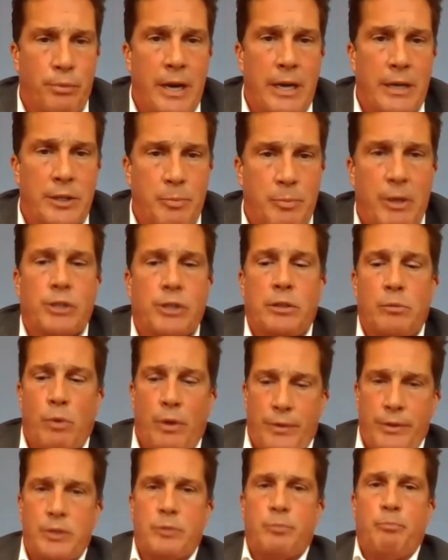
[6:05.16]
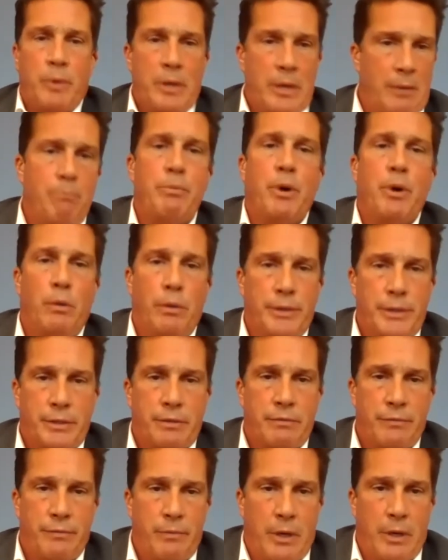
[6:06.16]
rate, especially with this bolus
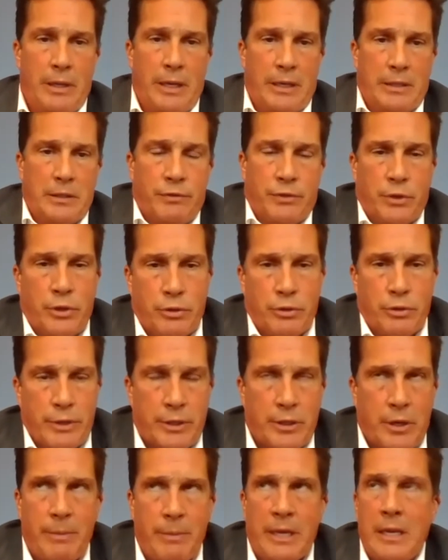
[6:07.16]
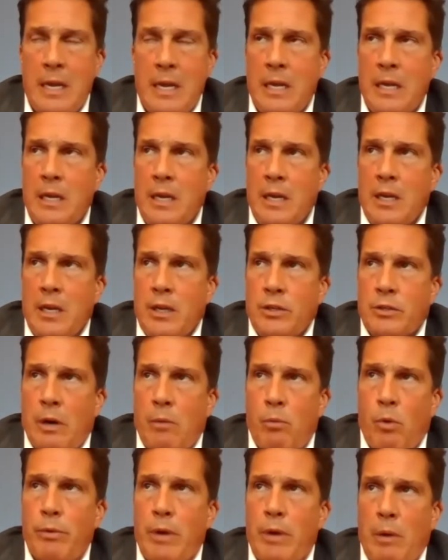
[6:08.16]
of elective surgeries coming. So I
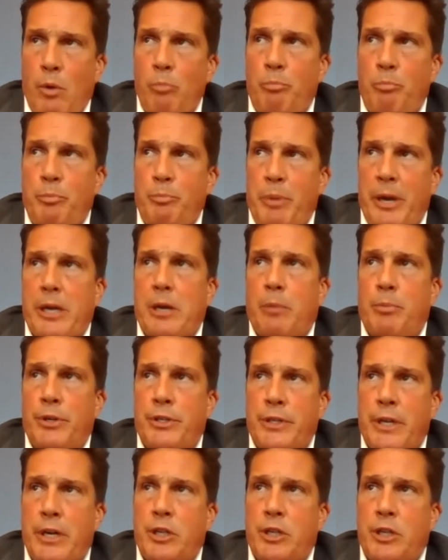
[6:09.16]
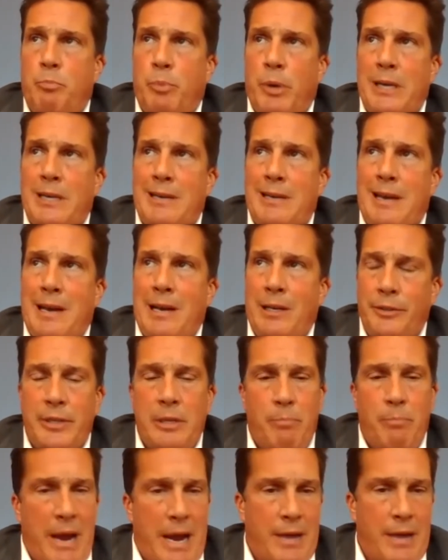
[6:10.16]
won't pick a percentage, but
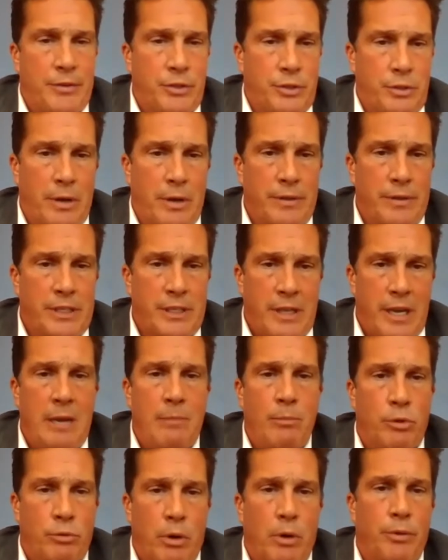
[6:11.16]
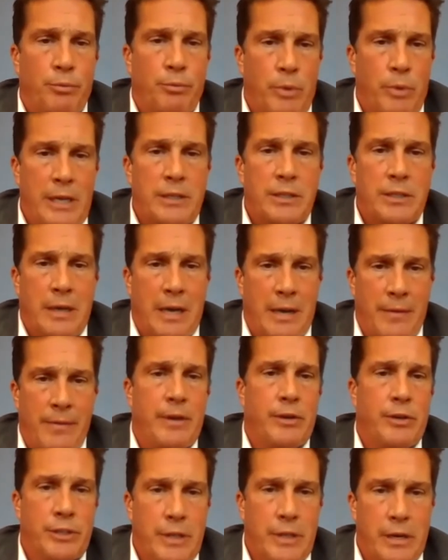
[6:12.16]
LDPath saw the same growth rates on
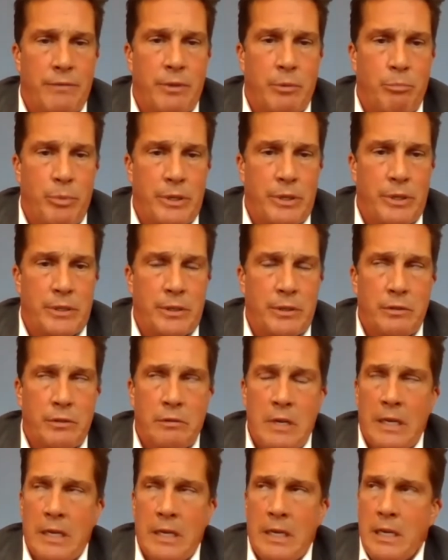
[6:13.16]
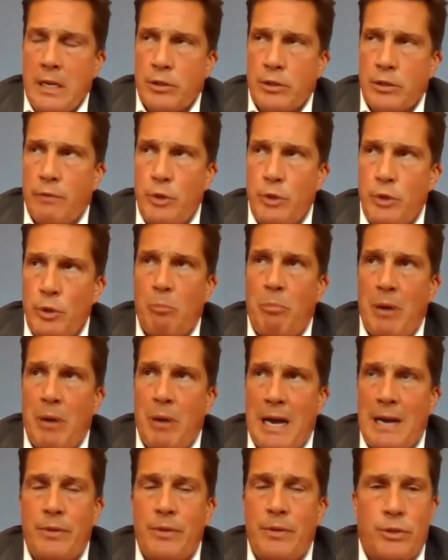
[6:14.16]
their side of the business. So if you
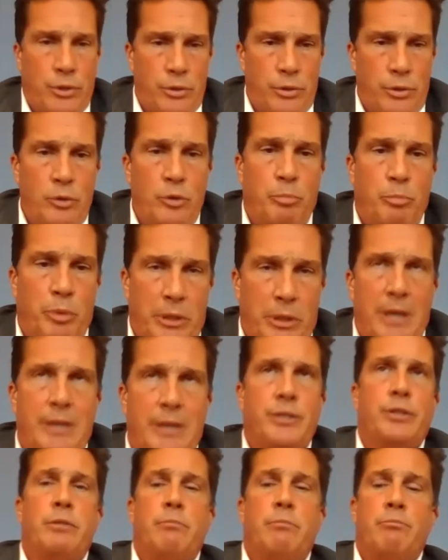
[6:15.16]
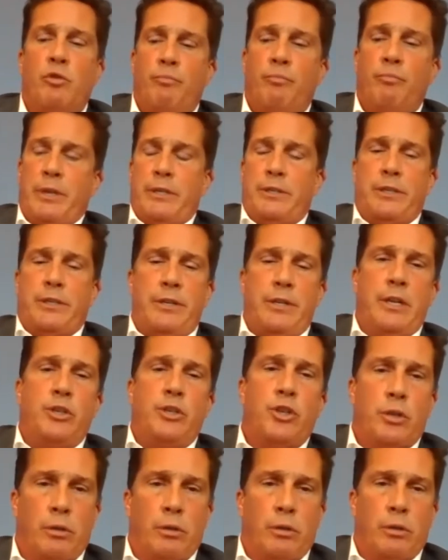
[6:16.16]
combine the two plus the movement to
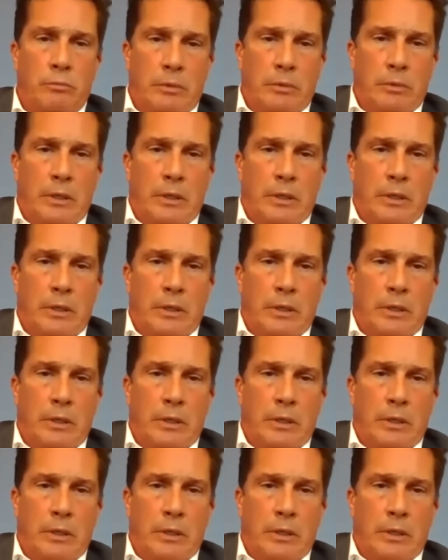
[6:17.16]
digital,